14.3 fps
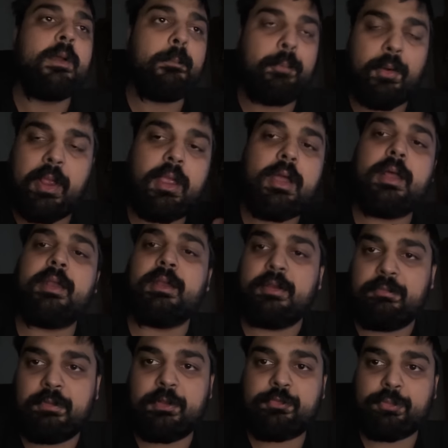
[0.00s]
preying on
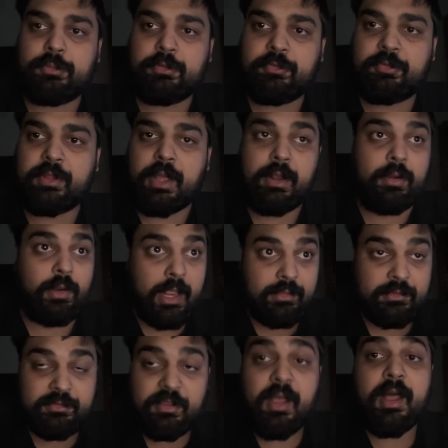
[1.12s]
individuals that, at
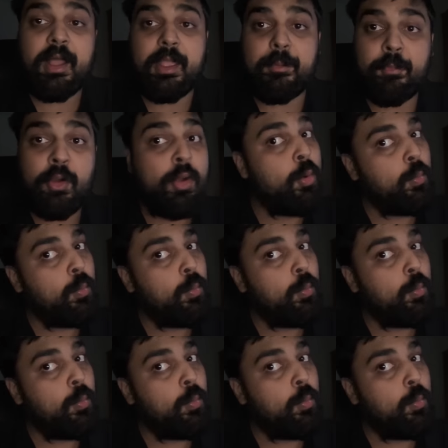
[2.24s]
the time,